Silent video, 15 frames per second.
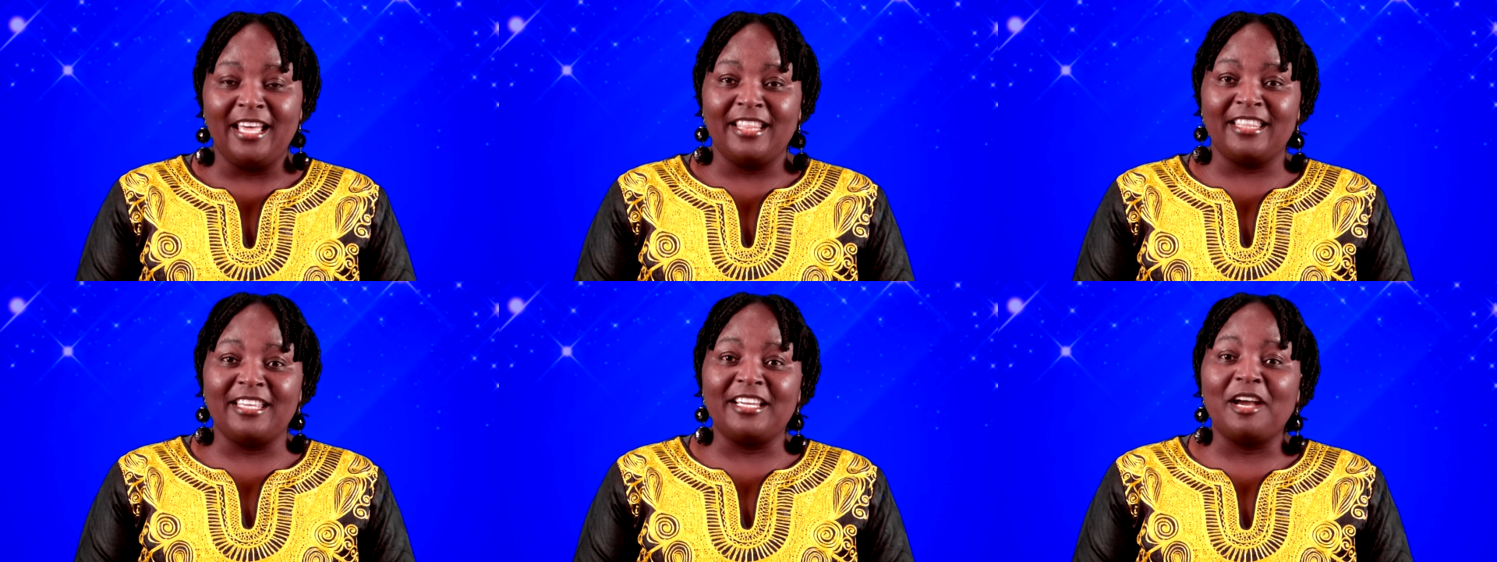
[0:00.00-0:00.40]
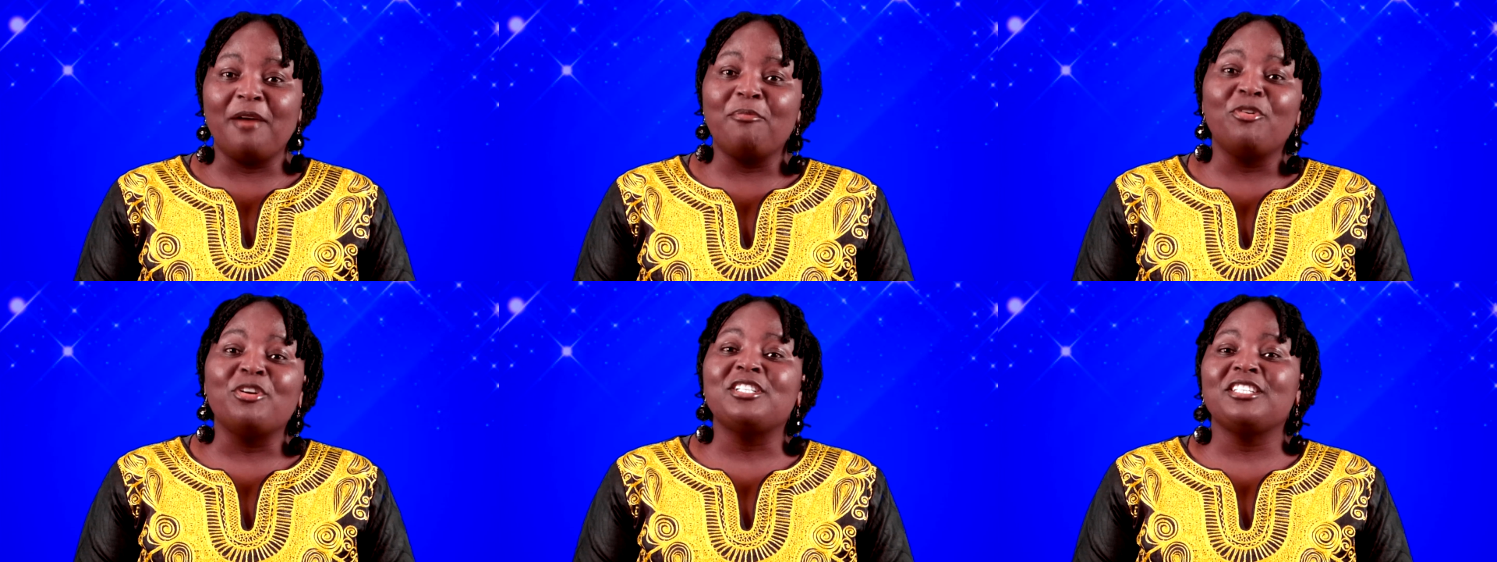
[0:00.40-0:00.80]
They
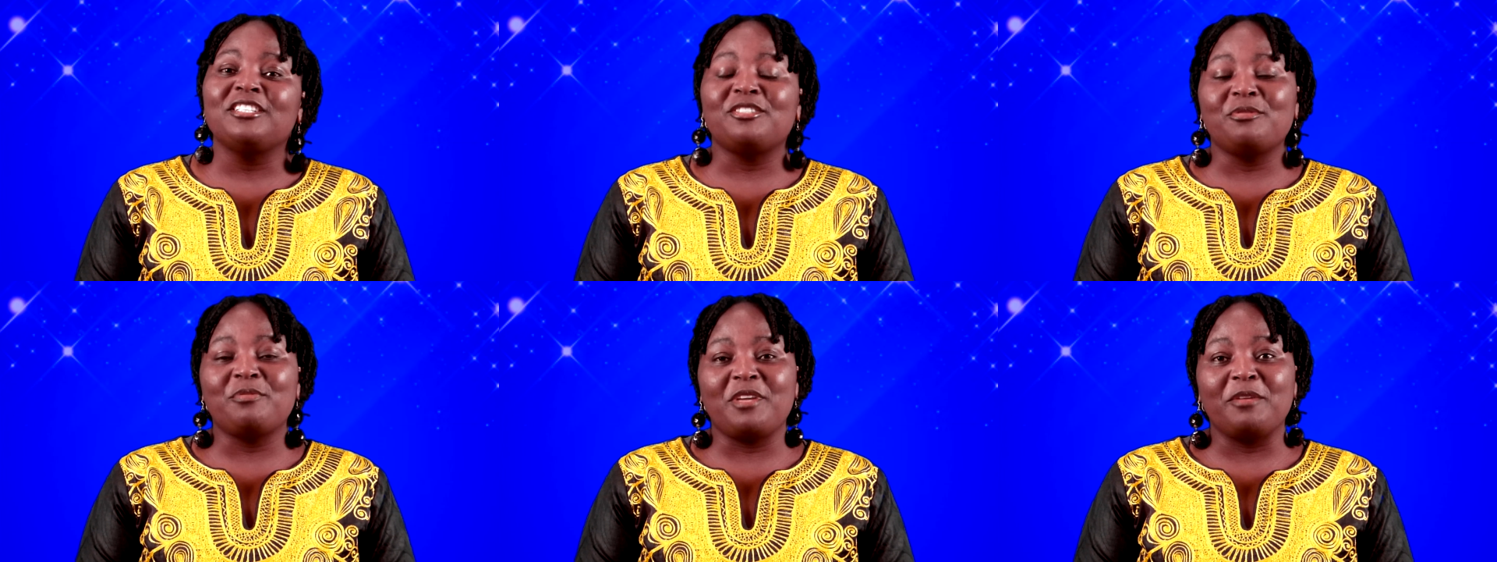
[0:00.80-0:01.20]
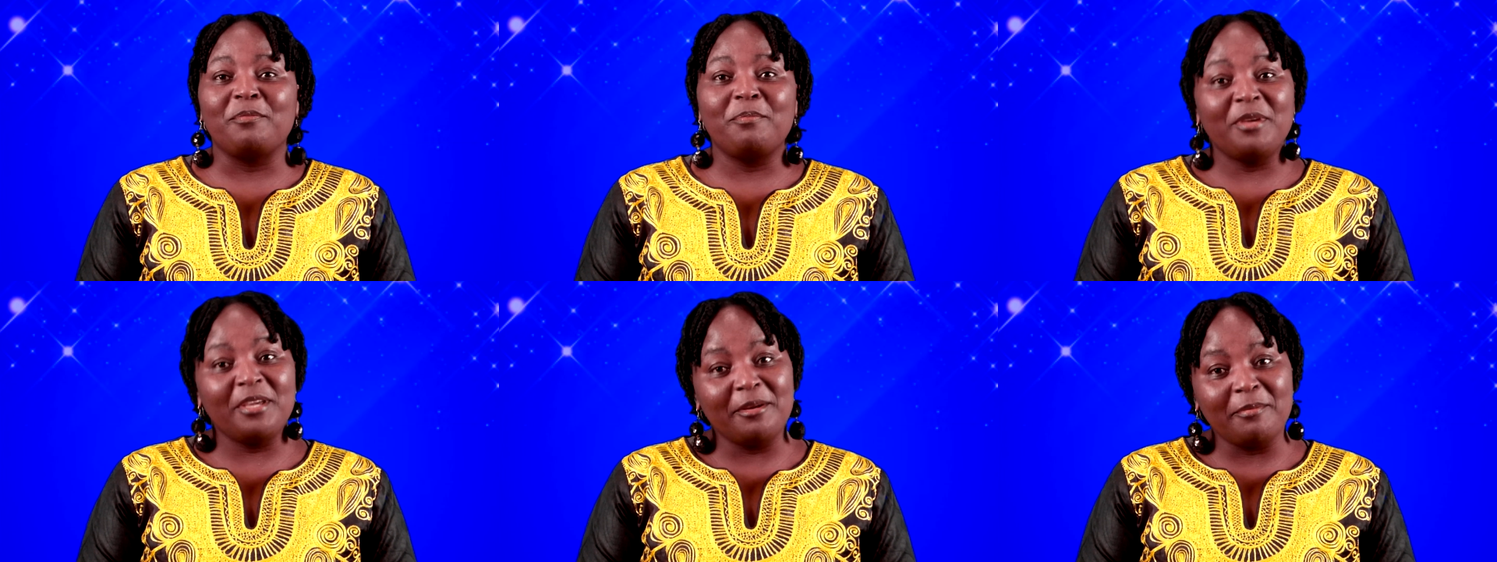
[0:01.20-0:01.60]
come wanting to
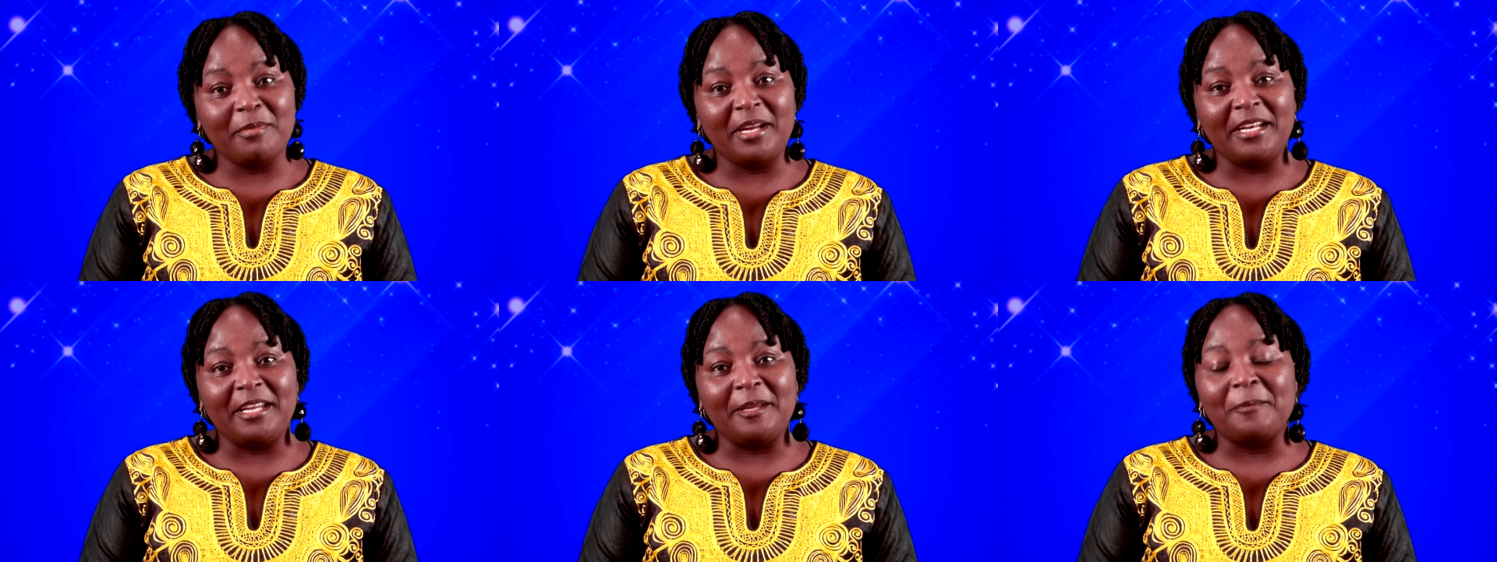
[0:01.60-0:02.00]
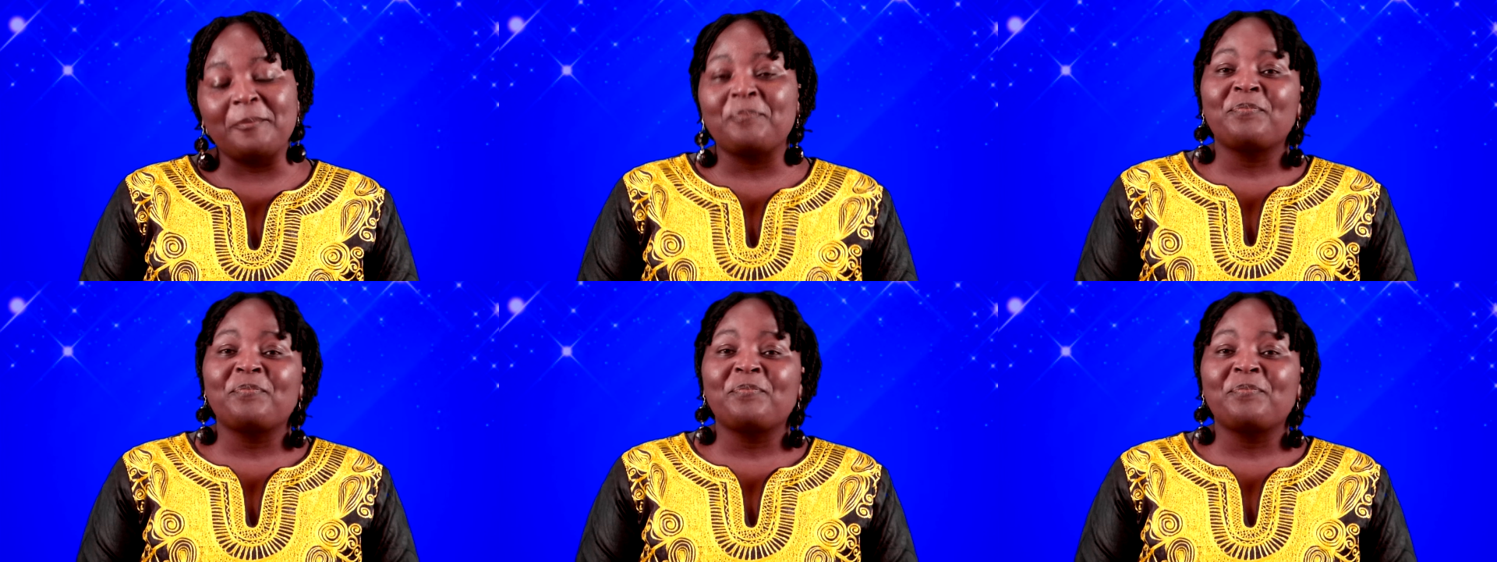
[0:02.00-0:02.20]
make big money.